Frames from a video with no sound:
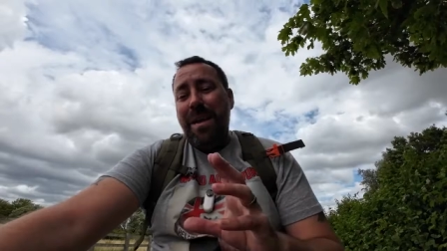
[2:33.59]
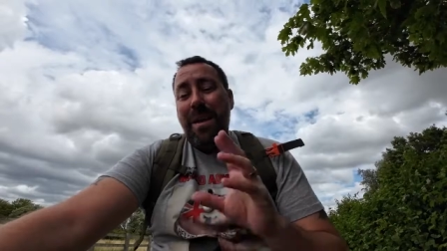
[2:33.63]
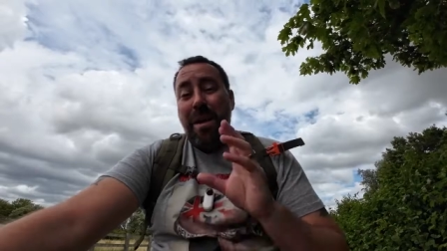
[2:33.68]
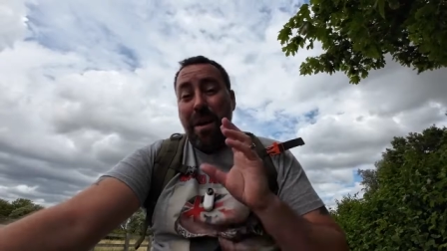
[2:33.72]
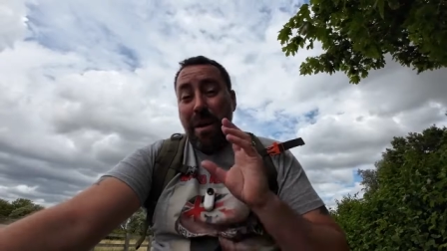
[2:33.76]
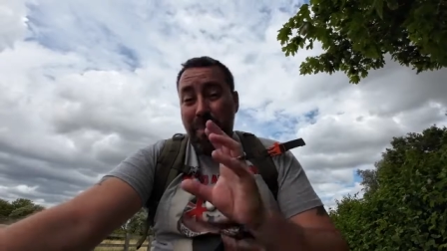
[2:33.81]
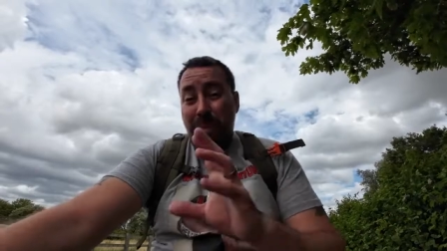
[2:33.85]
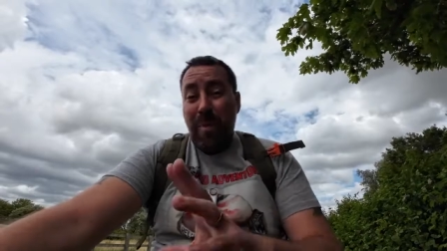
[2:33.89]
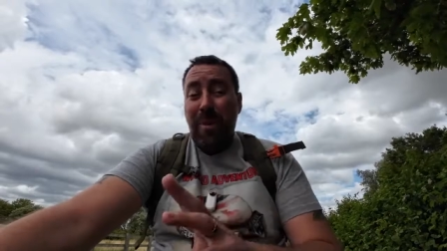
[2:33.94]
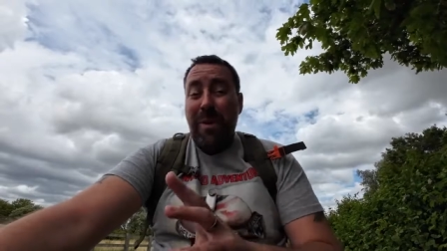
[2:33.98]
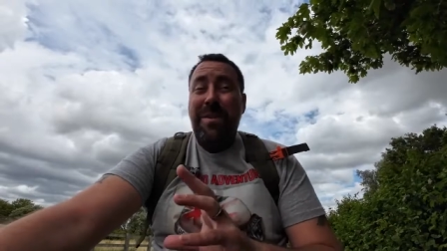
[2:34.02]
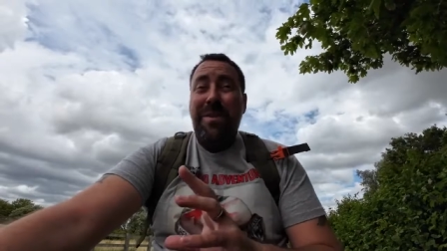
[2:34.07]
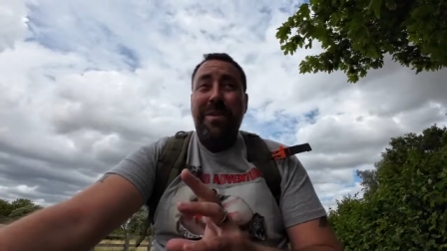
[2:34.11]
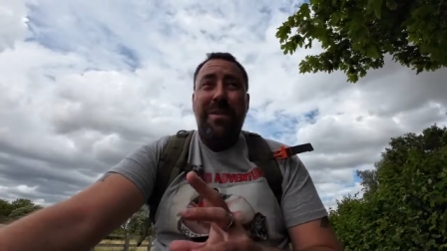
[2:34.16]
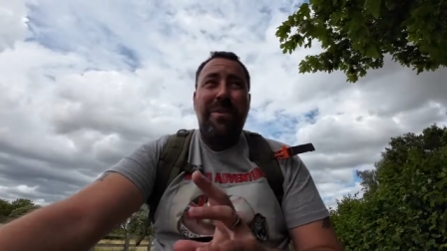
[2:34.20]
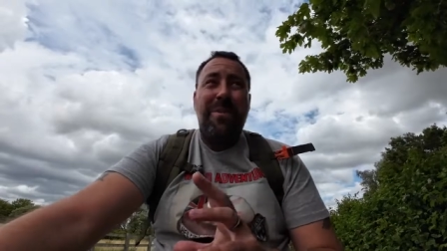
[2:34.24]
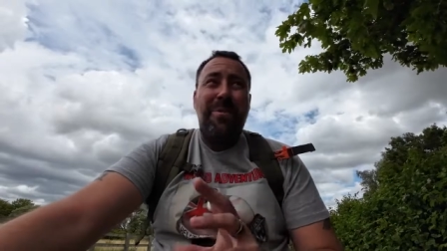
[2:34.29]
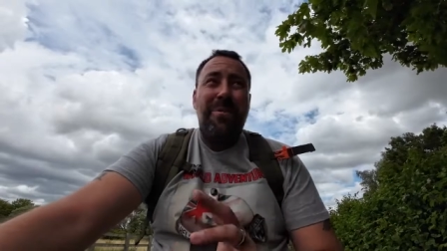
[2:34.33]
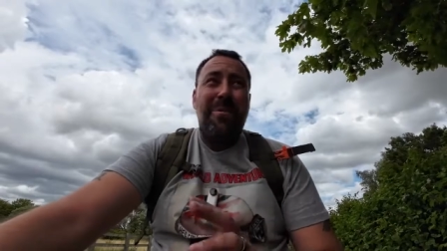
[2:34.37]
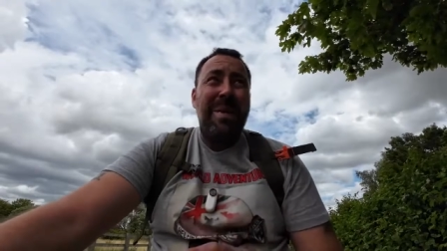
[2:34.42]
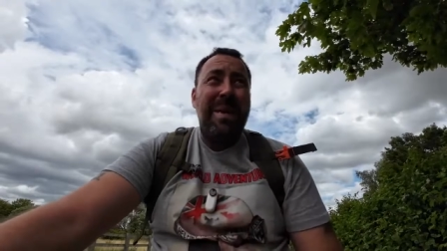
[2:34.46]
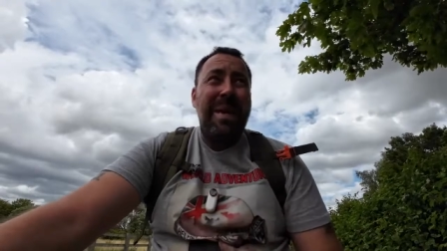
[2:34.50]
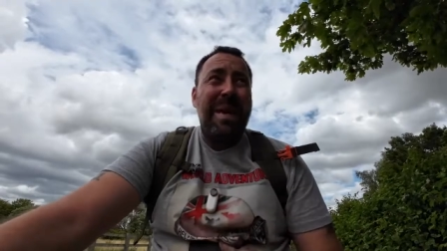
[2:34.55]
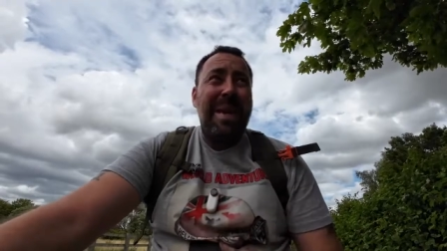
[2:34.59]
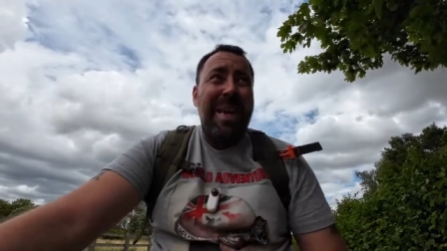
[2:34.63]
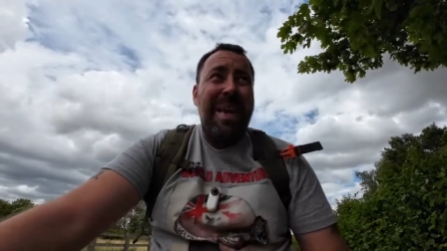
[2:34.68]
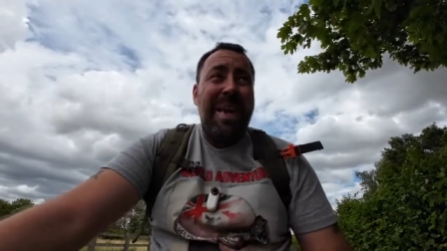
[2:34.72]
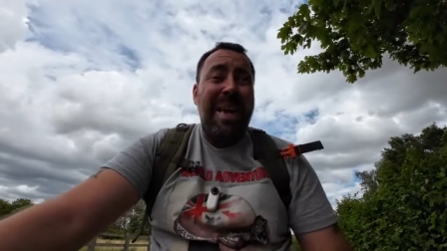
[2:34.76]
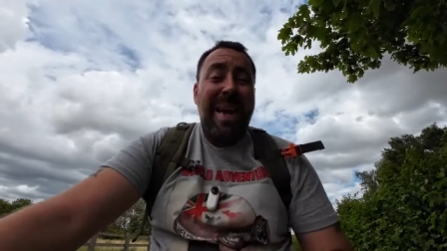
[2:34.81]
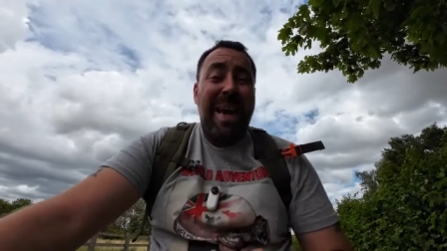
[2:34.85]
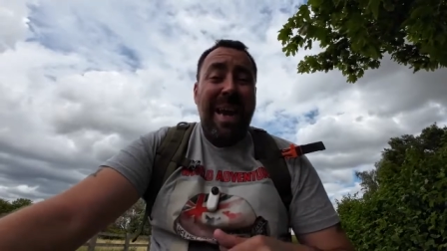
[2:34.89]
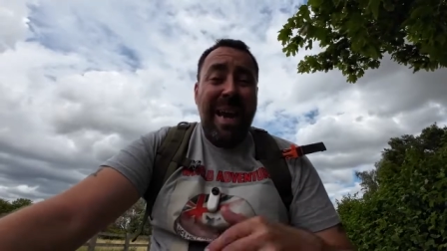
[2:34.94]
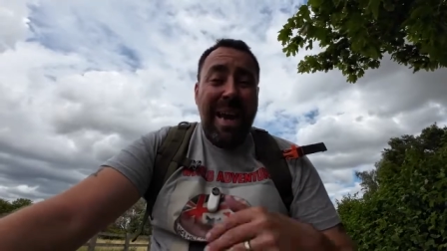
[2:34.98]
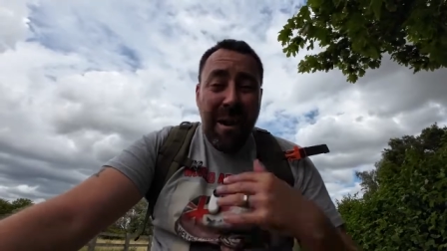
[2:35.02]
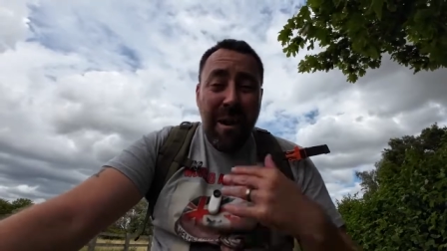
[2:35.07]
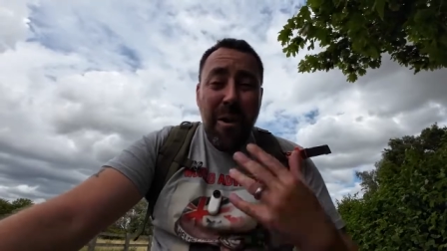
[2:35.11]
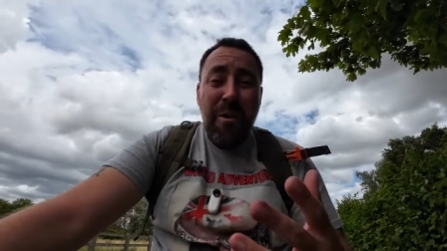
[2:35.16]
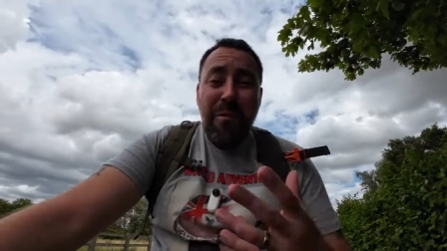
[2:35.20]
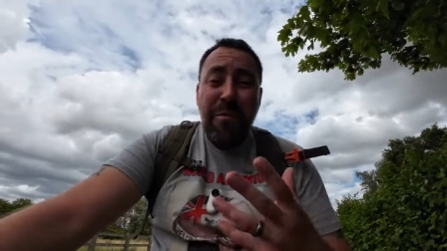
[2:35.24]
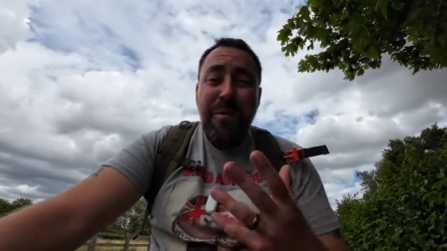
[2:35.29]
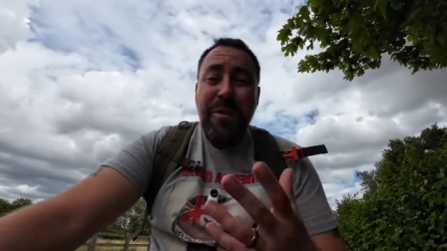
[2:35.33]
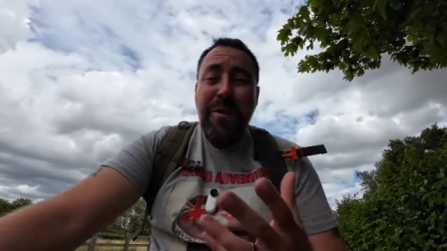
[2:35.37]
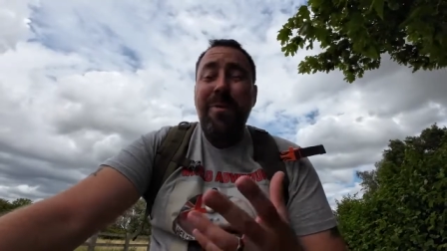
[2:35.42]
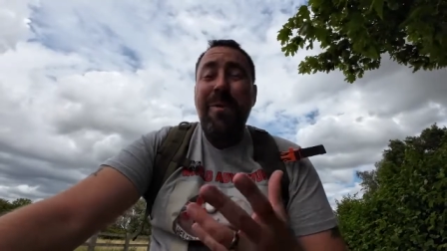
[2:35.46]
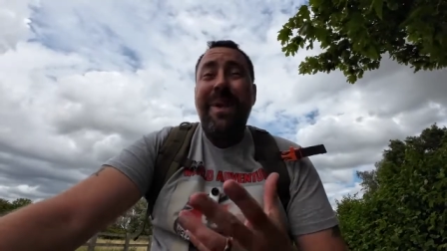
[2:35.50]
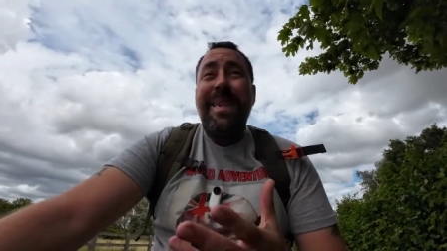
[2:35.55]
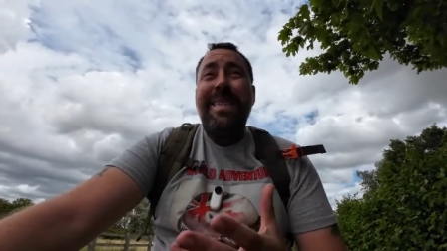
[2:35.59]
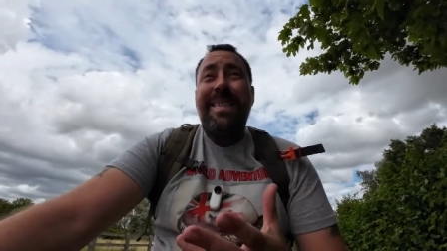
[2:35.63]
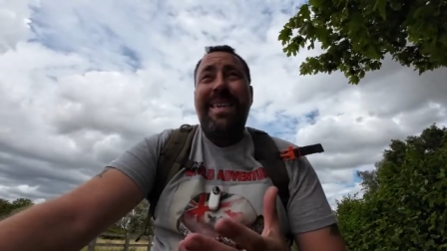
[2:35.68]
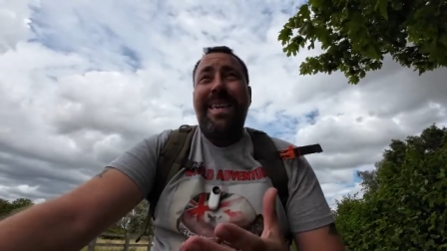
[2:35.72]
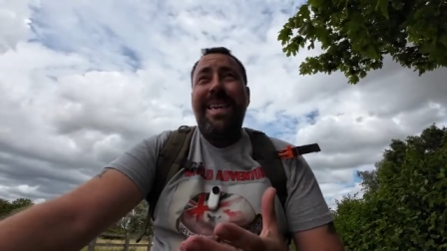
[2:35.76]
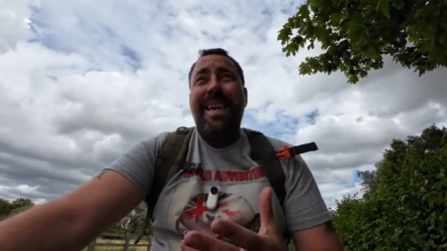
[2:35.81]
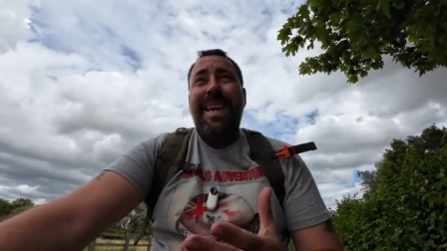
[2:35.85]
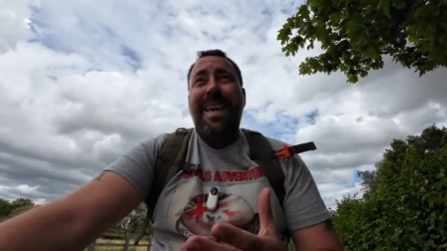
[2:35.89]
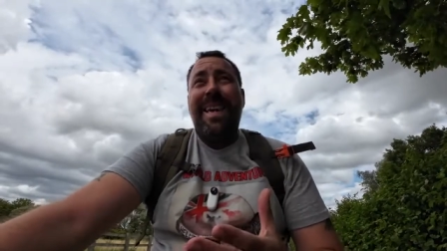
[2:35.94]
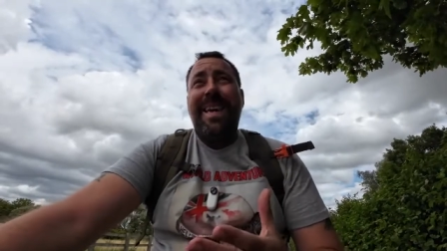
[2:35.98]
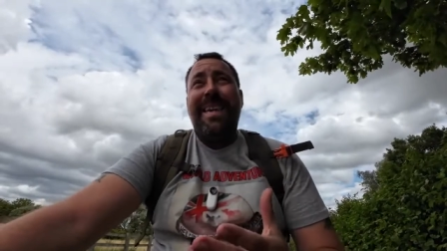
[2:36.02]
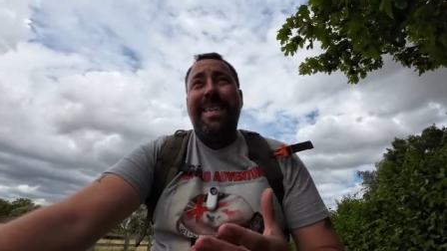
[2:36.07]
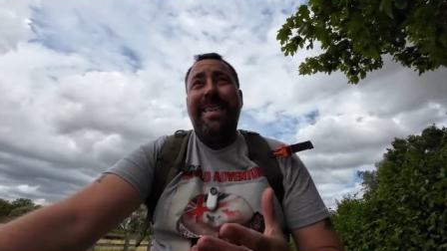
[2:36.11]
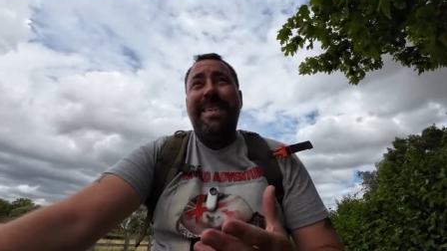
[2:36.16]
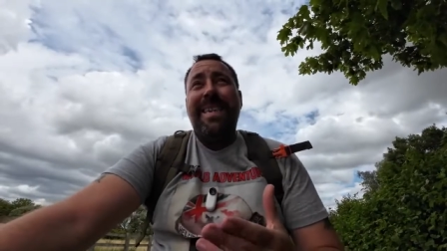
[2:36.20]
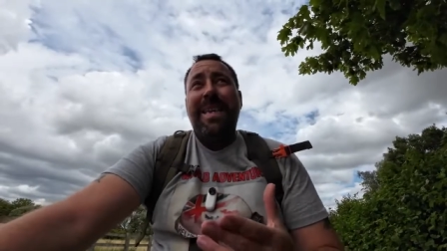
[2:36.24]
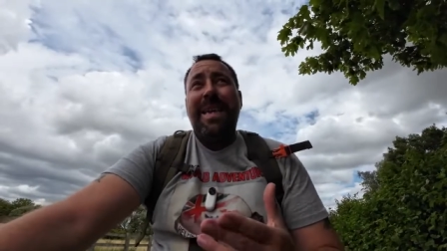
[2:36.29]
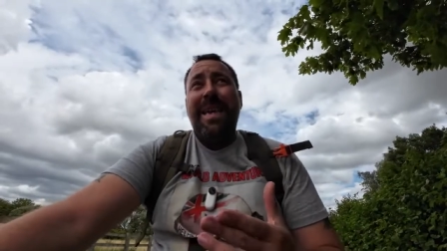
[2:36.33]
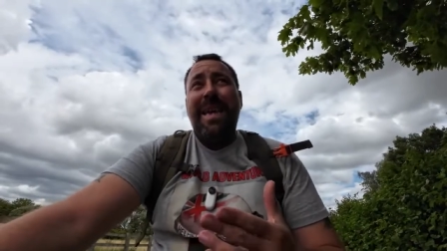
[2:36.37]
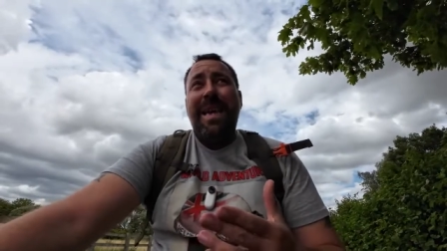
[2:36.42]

a bicycle in over 20 years,